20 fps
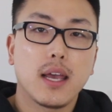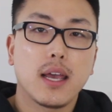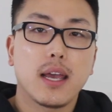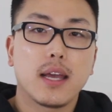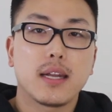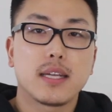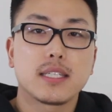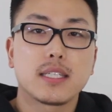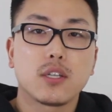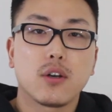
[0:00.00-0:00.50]

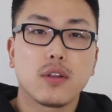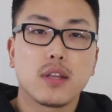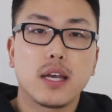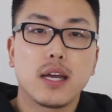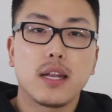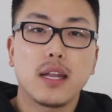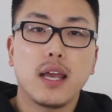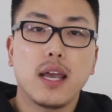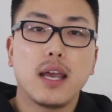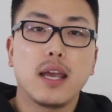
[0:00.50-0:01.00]
and I saw
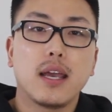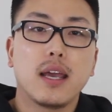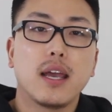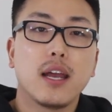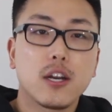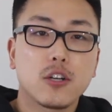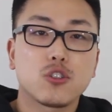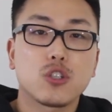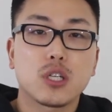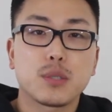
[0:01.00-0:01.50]
that a
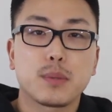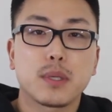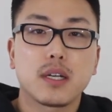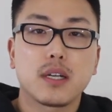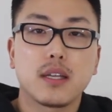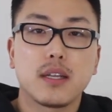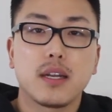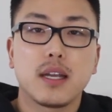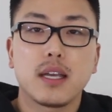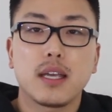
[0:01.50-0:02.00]
hair
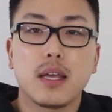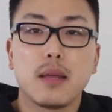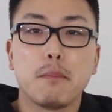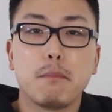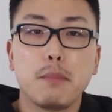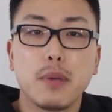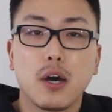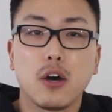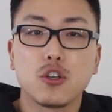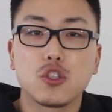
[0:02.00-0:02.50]
transplant clinic in
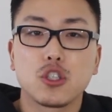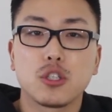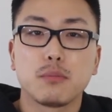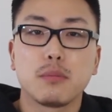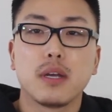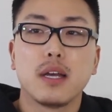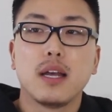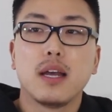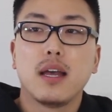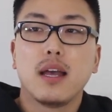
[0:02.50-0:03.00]

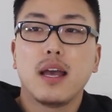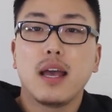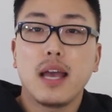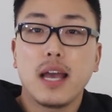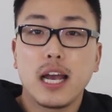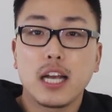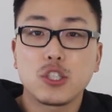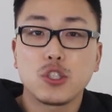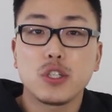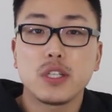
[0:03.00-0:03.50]
Belgium
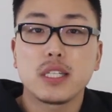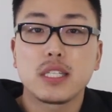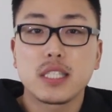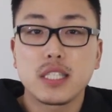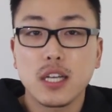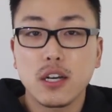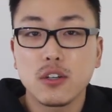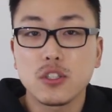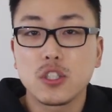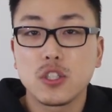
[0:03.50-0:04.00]
actually
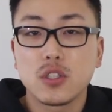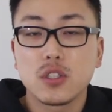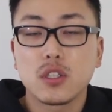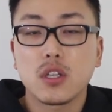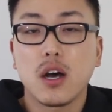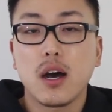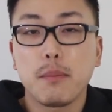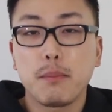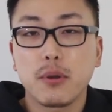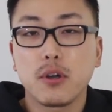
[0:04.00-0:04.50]
sells
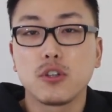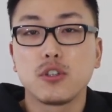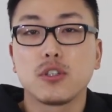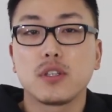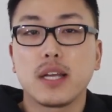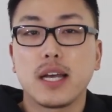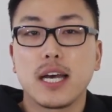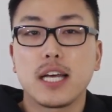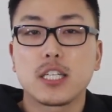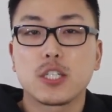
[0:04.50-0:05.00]
topical
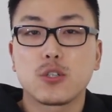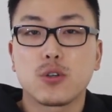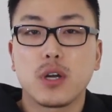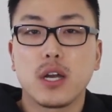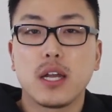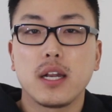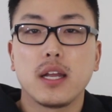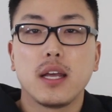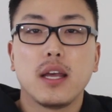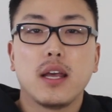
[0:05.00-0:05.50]

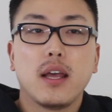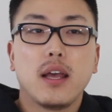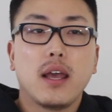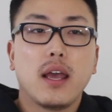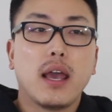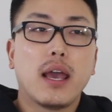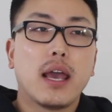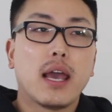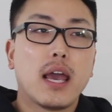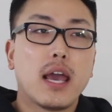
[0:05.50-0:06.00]
to
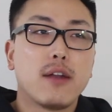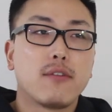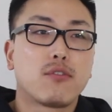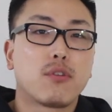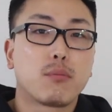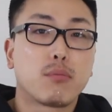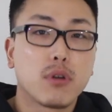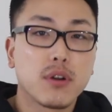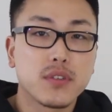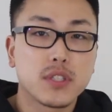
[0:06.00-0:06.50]
And
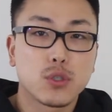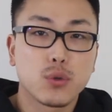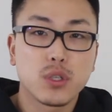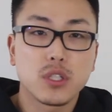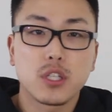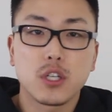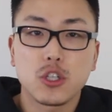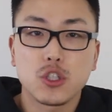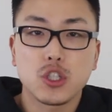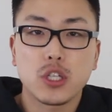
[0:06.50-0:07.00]
from previous
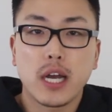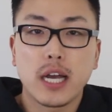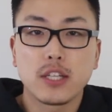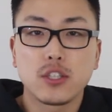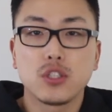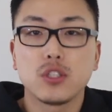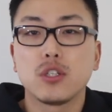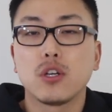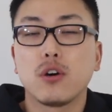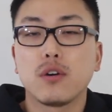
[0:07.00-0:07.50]
research, I
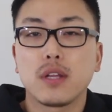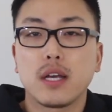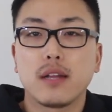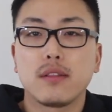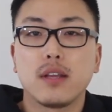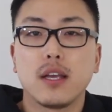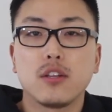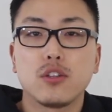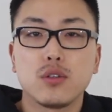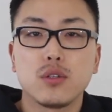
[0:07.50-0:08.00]
do know
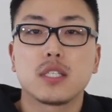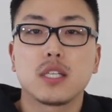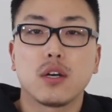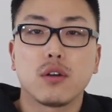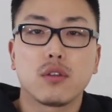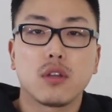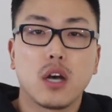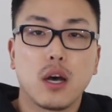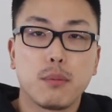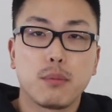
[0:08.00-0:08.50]
that they do
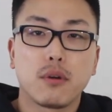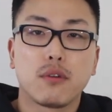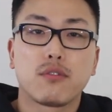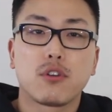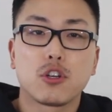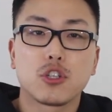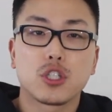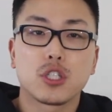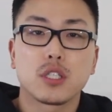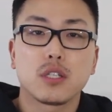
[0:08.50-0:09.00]
sell topical
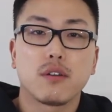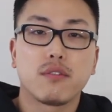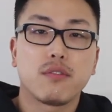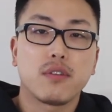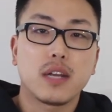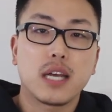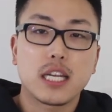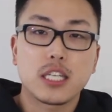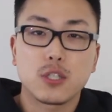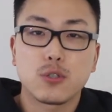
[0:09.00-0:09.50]
versions of
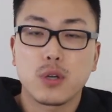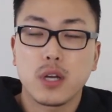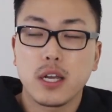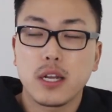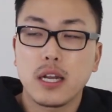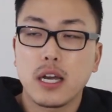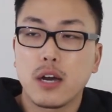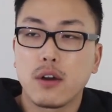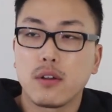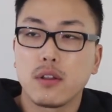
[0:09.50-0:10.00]

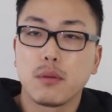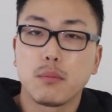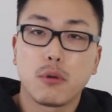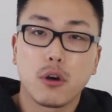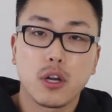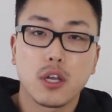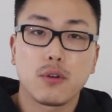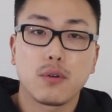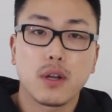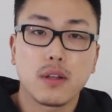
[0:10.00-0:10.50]
finasteride out in the
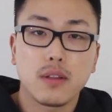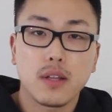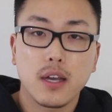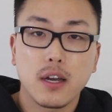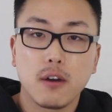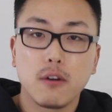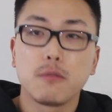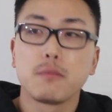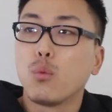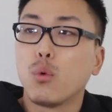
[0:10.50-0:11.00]
market right
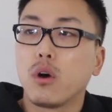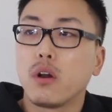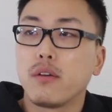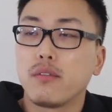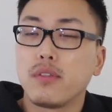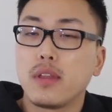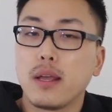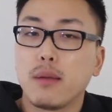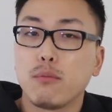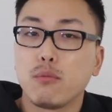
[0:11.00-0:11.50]
now. One
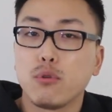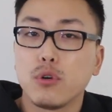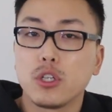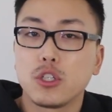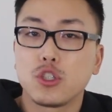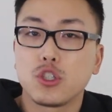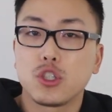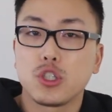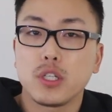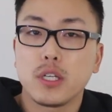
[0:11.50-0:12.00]
of them,
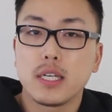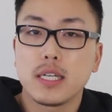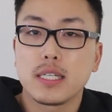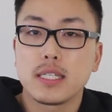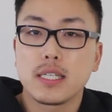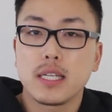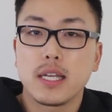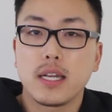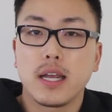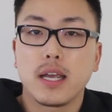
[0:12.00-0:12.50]
which
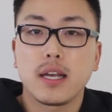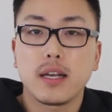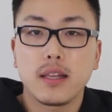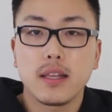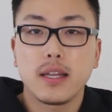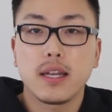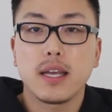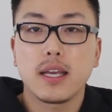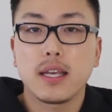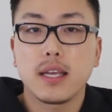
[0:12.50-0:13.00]
is in a
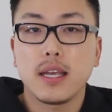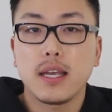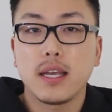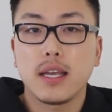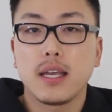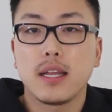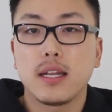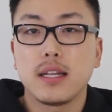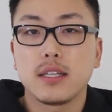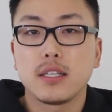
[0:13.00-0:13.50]
clinic
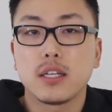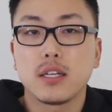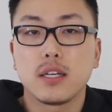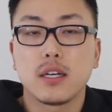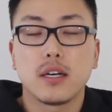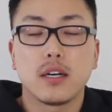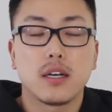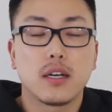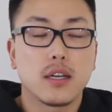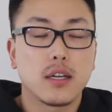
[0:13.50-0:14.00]
in
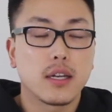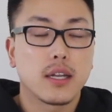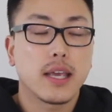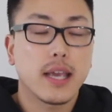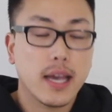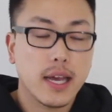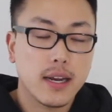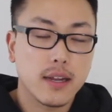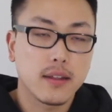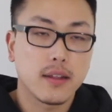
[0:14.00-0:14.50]
uh, in
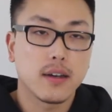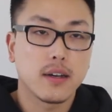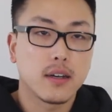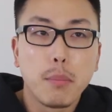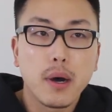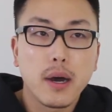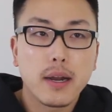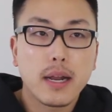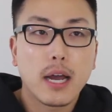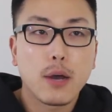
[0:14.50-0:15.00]
Canada.
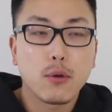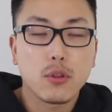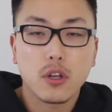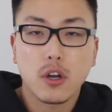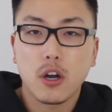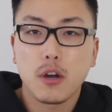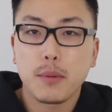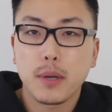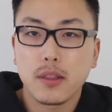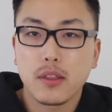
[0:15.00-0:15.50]
But I will
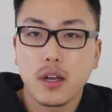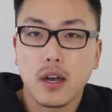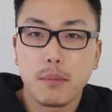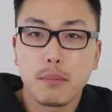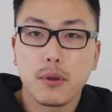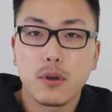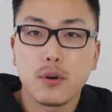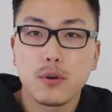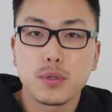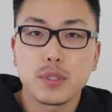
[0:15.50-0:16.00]
talk about
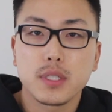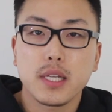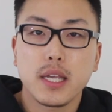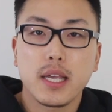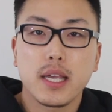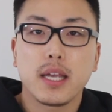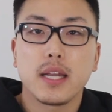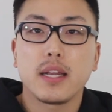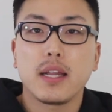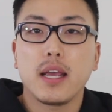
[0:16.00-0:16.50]
topicals
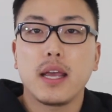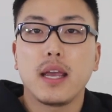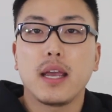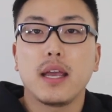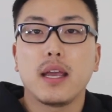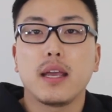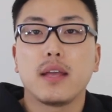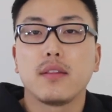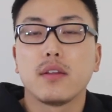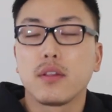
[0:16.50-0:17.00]
in
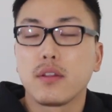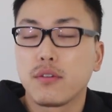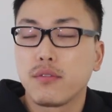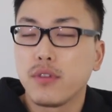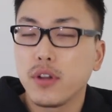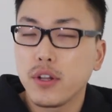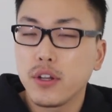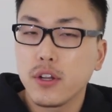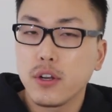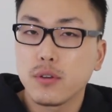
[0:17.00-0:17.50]
a, another
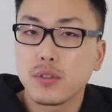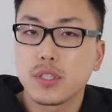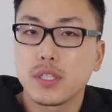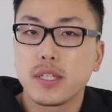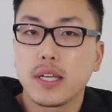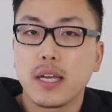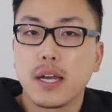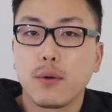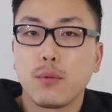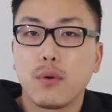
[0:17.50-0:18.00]
video.
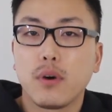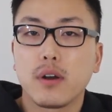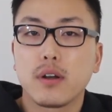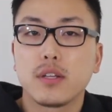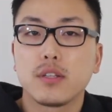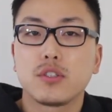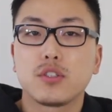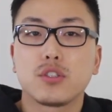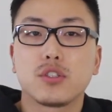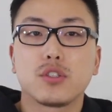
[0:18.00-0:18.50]
Today, I
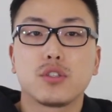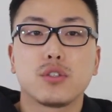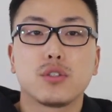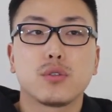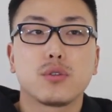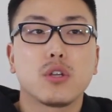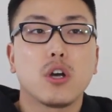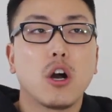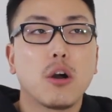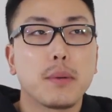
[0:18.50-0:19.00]
wanted
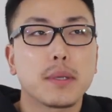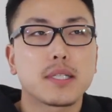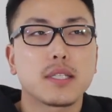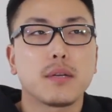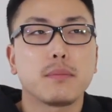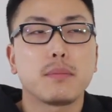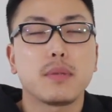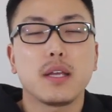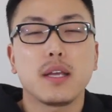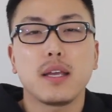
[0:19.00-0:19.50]
to talk about
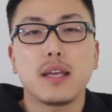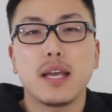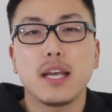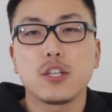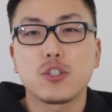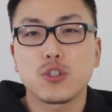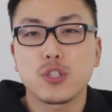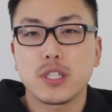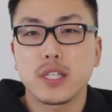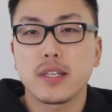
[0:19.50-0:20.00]
something
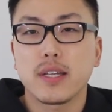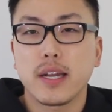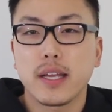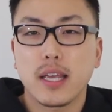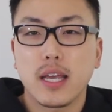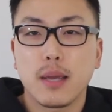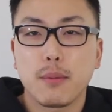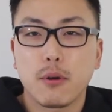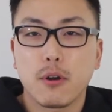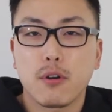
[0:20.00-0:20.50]
interesting that I
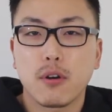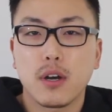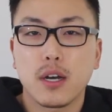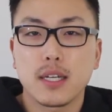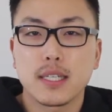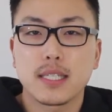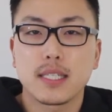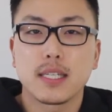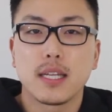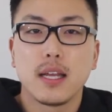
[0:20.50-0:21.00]
came
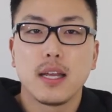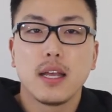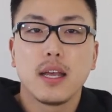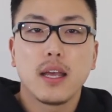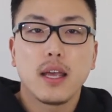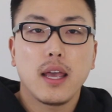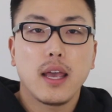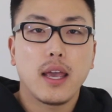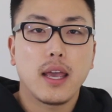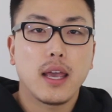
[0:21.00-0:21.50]
across
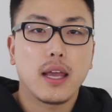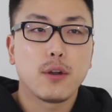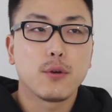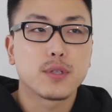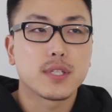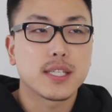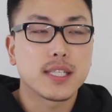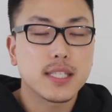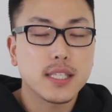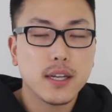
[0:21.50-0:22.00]
and it
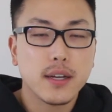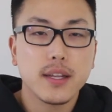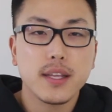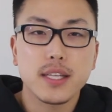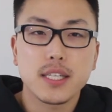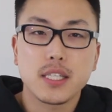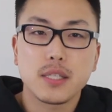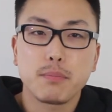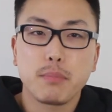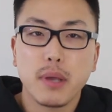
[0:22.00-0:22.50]
was a study
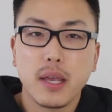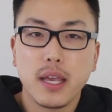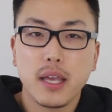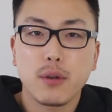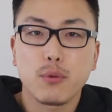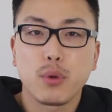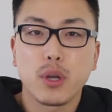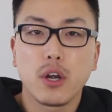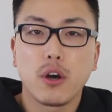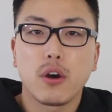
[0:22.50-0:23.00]
in
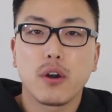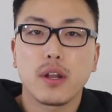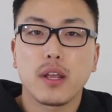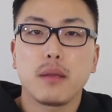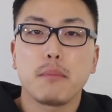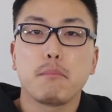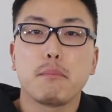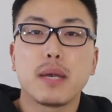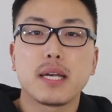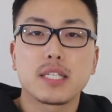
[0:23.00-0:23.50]
Spain
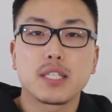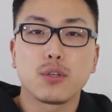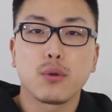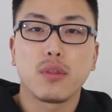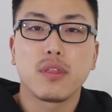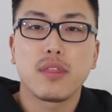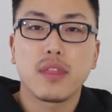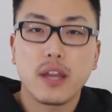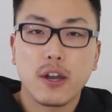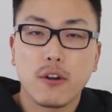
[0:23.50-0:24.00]
regarding
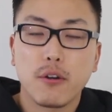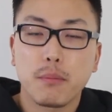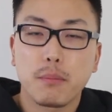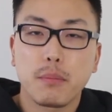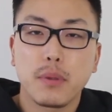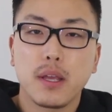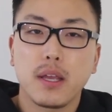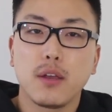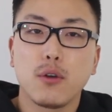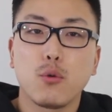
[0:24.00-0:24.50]

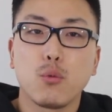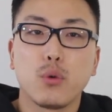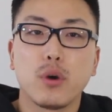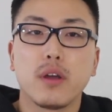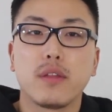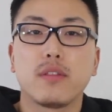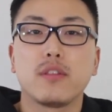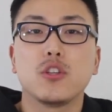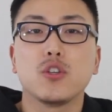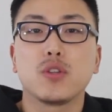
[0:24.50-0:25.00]
mesotherapy
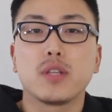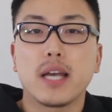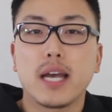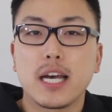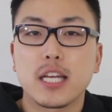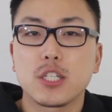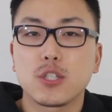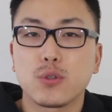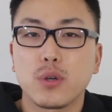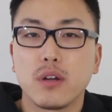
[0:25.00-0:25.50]
with
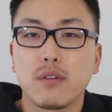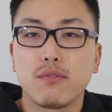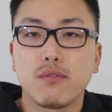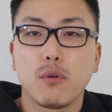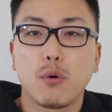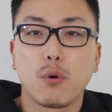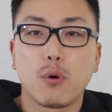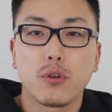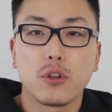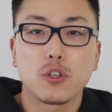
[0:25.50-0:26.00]
dutasteride
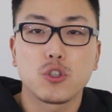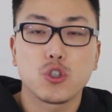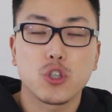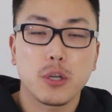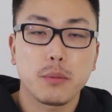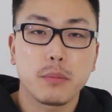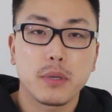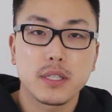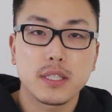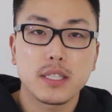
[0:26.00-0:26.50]
for the
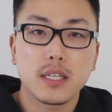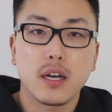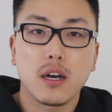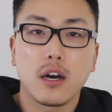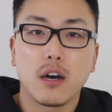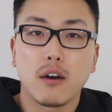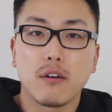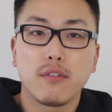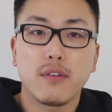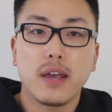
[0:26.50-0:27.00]
treatment
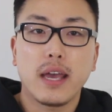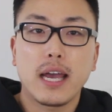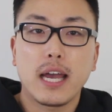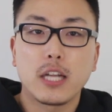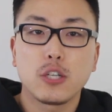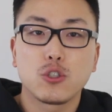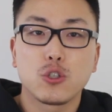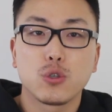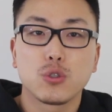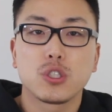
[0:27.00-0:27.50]
of
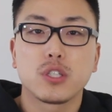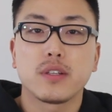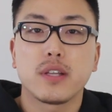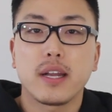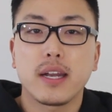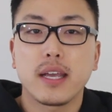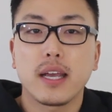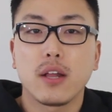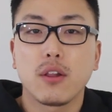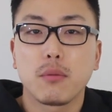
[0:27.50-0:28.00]

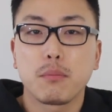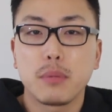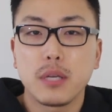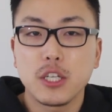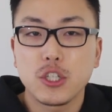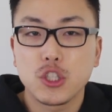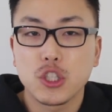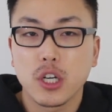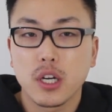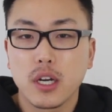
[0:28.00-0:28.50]
androgenetic
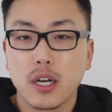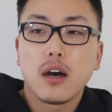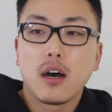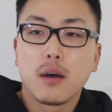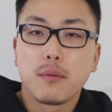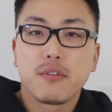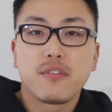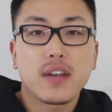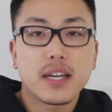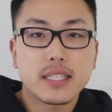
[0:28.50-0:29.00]
alopecia.
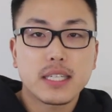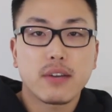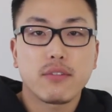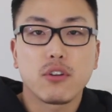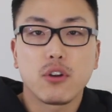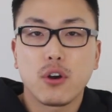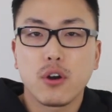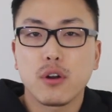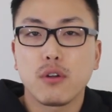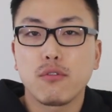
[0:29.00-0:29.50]
Um, if you guys
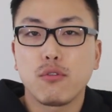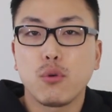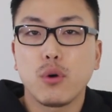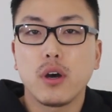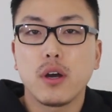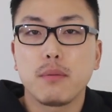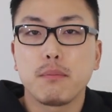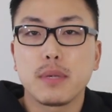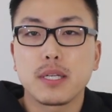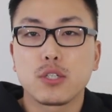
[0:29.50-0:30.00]
haven't heard of
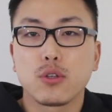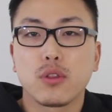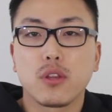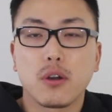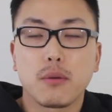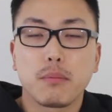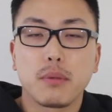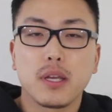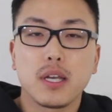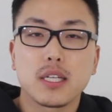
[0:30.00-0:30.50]
what
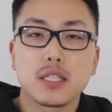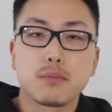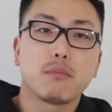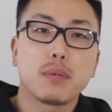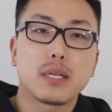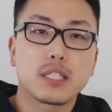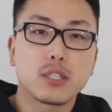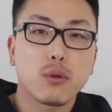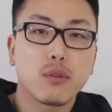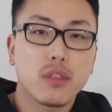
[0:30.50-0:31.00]
mesotherapy is,
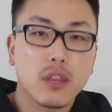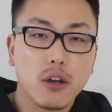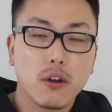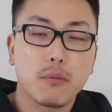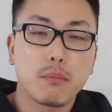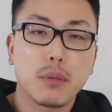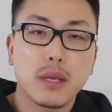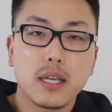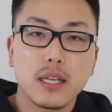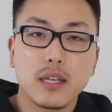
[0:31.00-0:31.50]

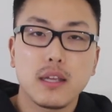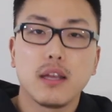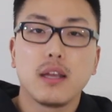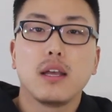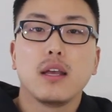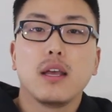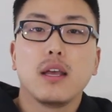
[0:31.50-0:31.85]
mesotherapy